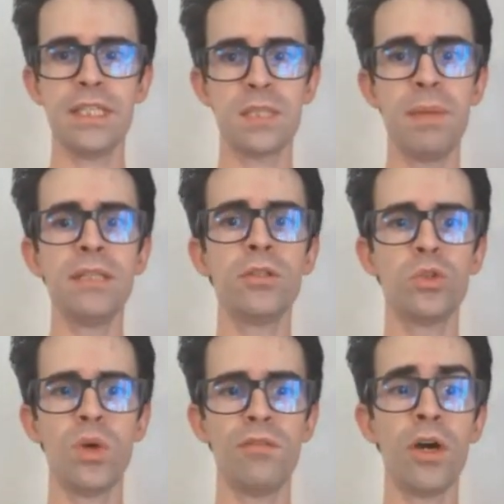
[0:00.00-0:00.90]
it's better
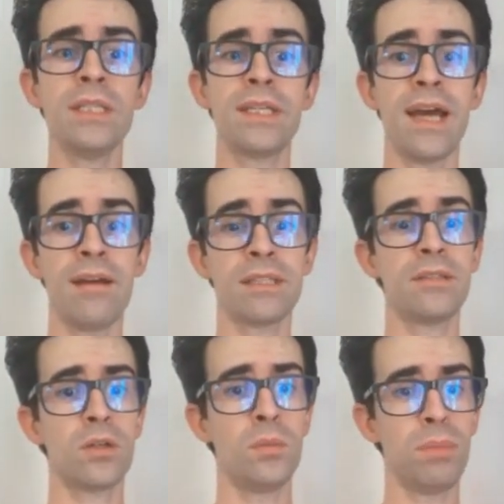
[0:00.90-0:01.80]
to avoid
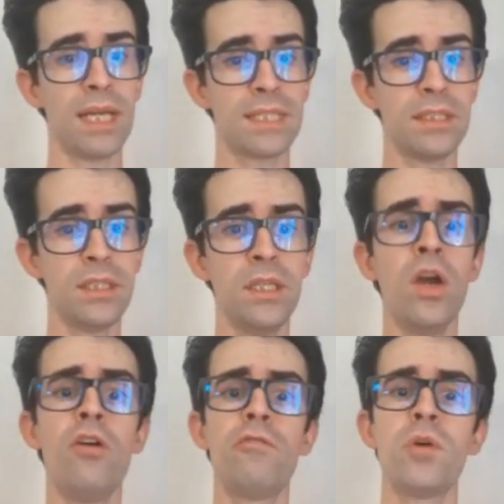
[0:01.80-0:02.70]
character complexity
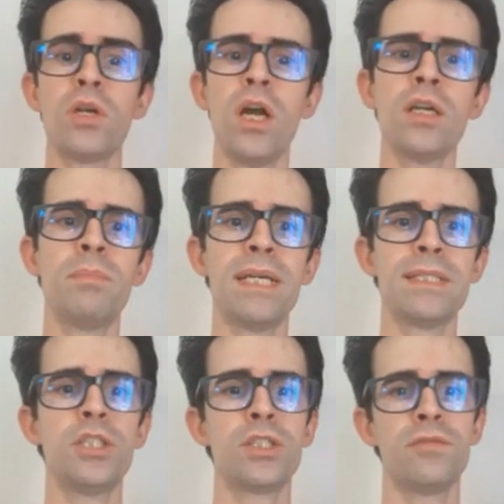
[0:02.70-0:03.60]
for long
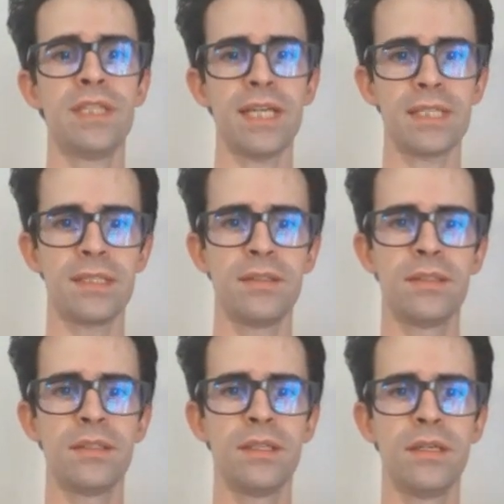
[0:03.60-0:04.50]
passages of text.
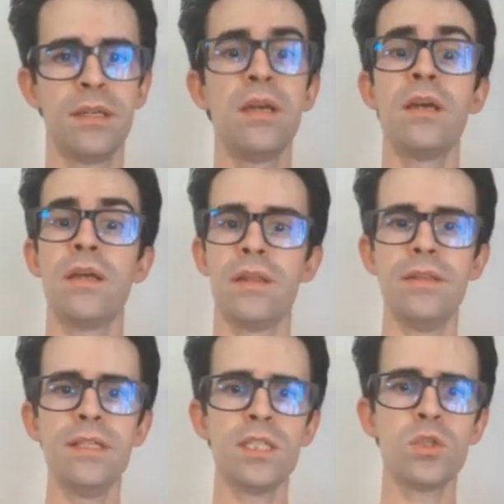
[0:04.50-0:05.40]

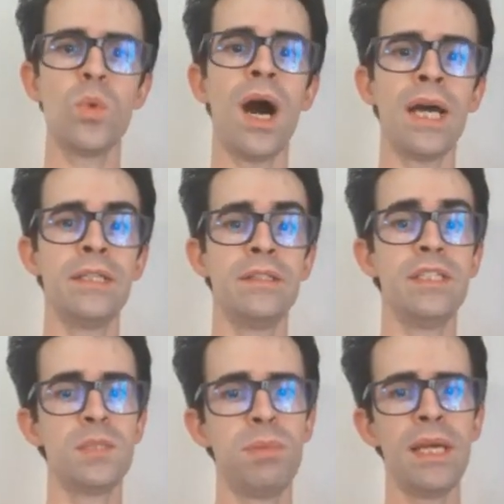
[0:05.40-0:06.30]
This is why
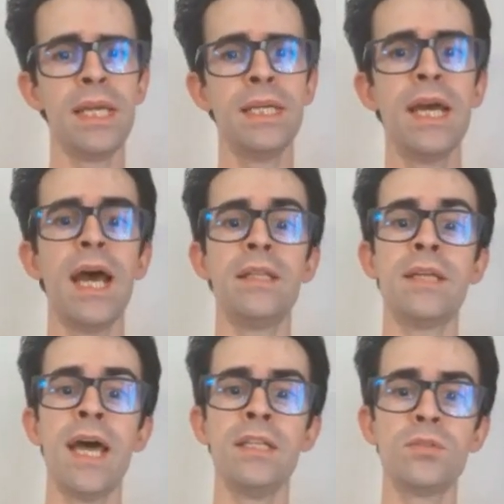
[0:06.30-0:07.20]
display and
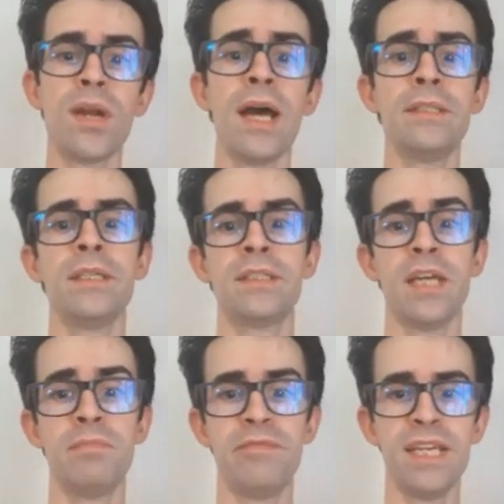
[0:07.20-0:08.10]
handwriting
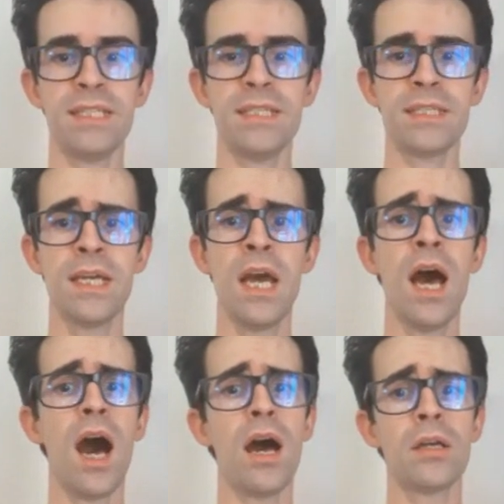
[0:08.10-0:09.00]
typefaces
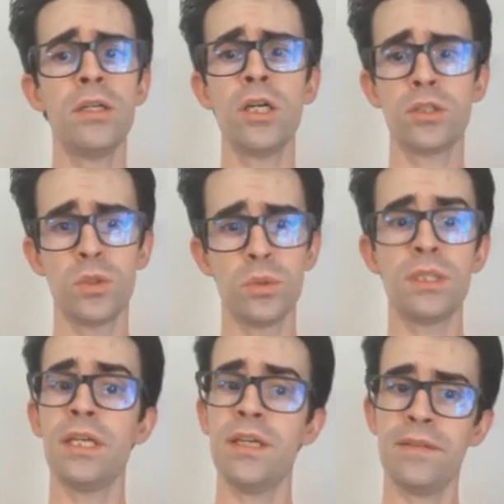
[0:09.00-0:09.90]
are not
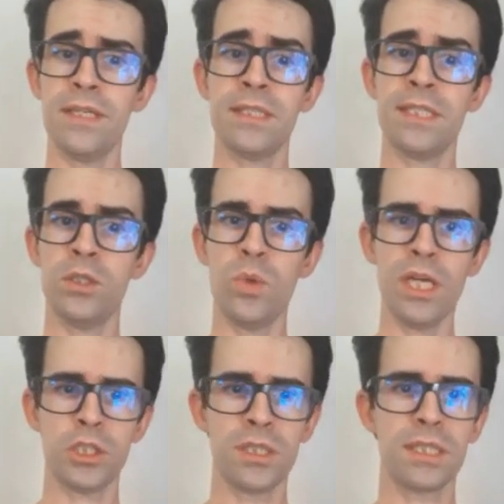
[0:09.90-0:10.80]
good in these
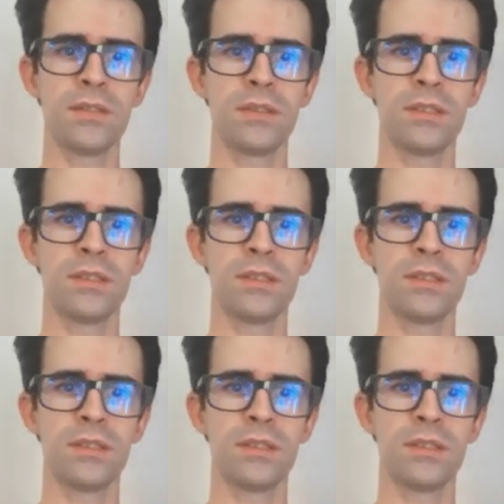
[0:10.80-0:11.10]
situations.